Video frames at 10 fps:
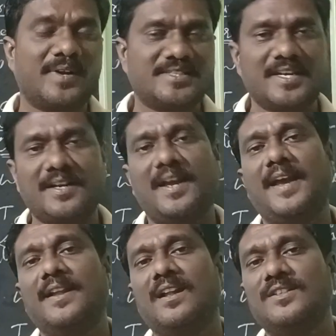pressure,
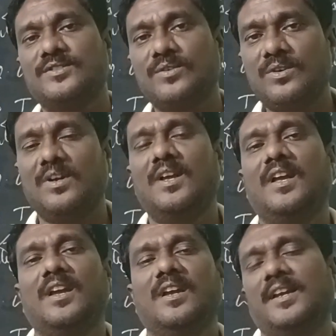and also
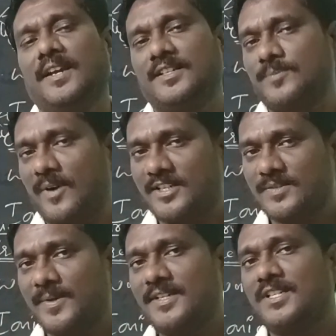it
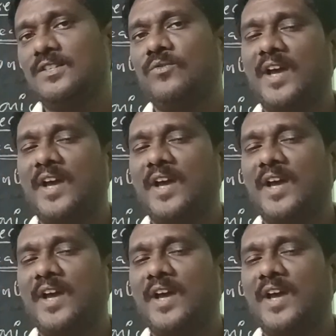participate in